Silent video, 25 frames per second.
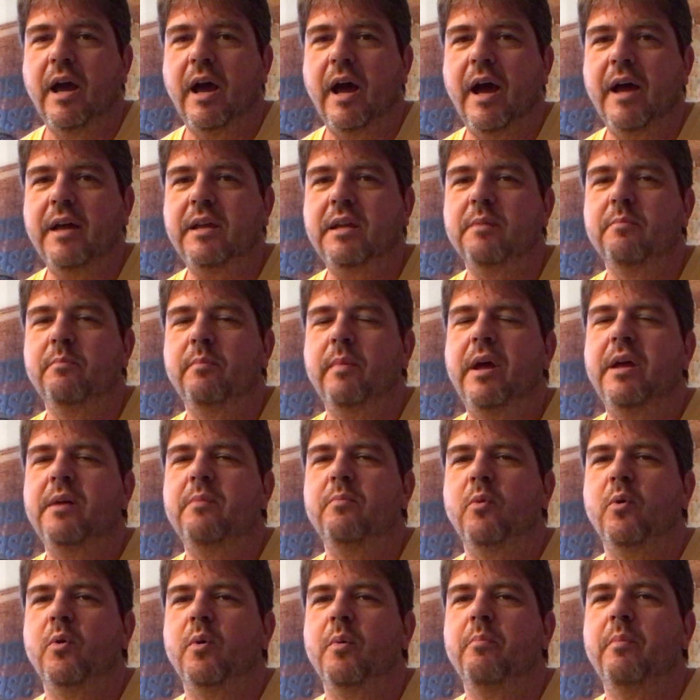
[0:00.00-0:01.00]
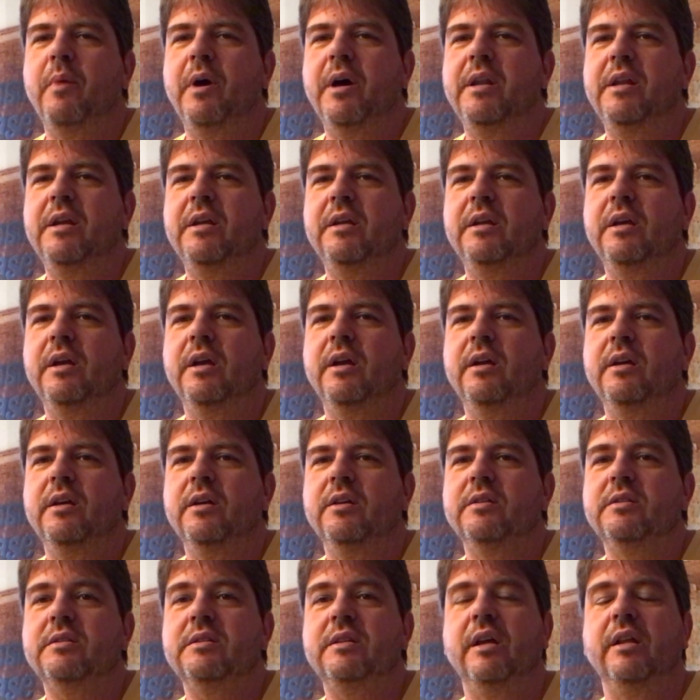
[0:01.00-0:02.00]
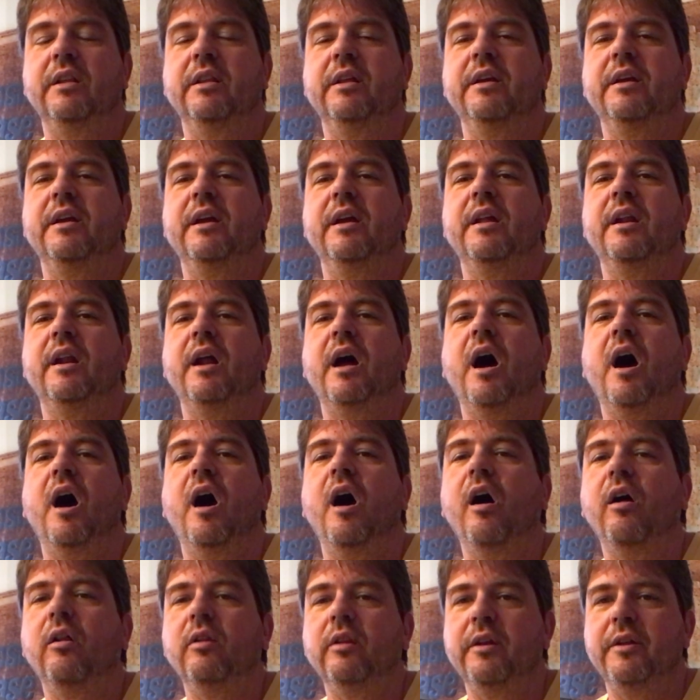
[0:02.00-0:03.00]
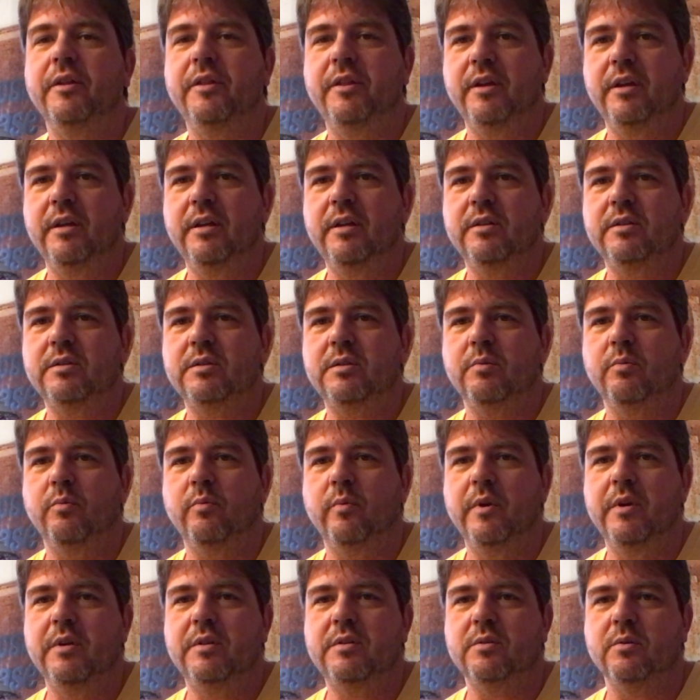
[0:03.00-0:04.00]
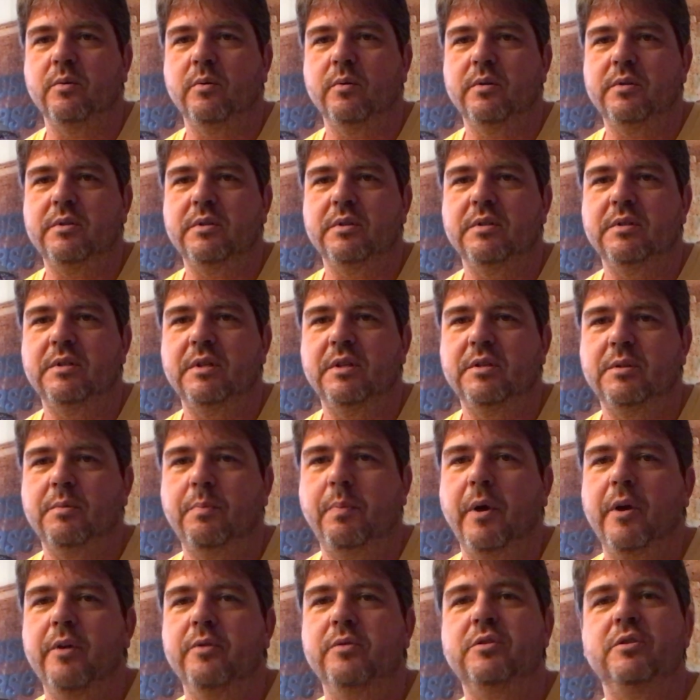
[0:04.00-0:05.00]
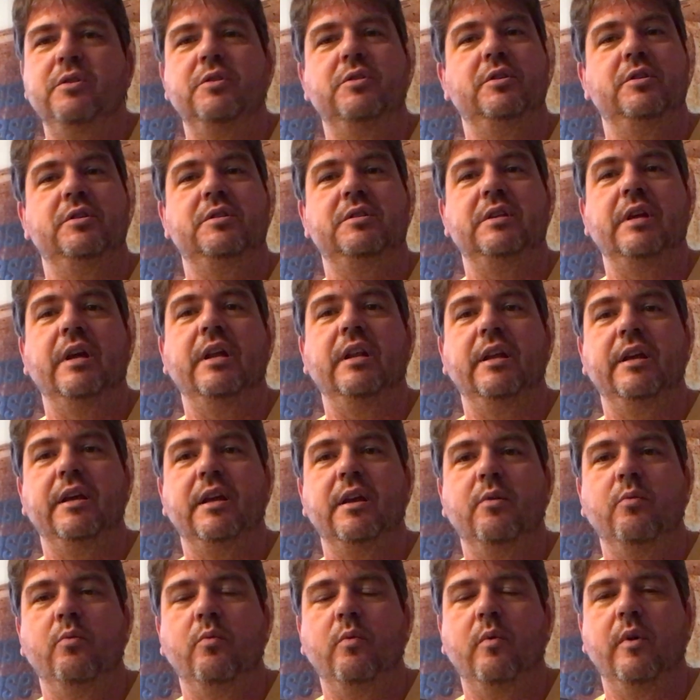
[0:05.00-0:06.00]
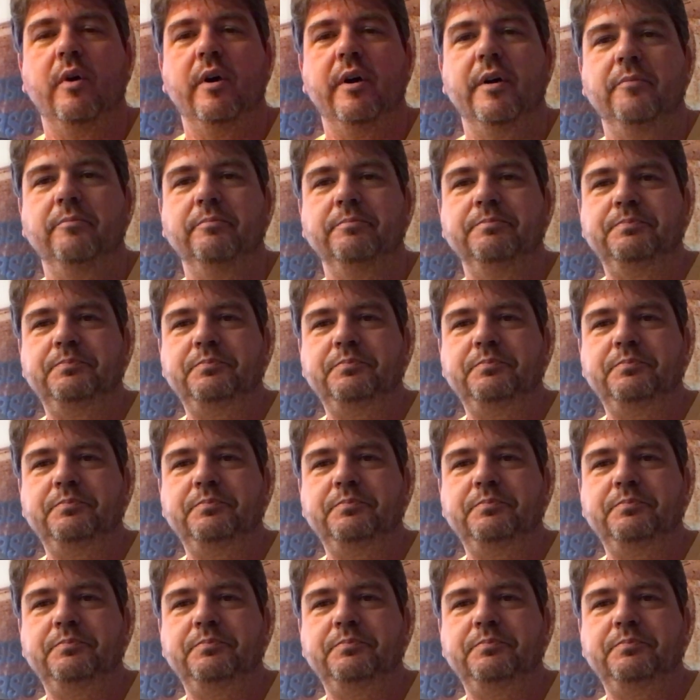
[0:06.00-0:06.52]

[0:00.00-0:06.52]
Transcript: I can make more money selling at all of these resources as opposed to just selling at one.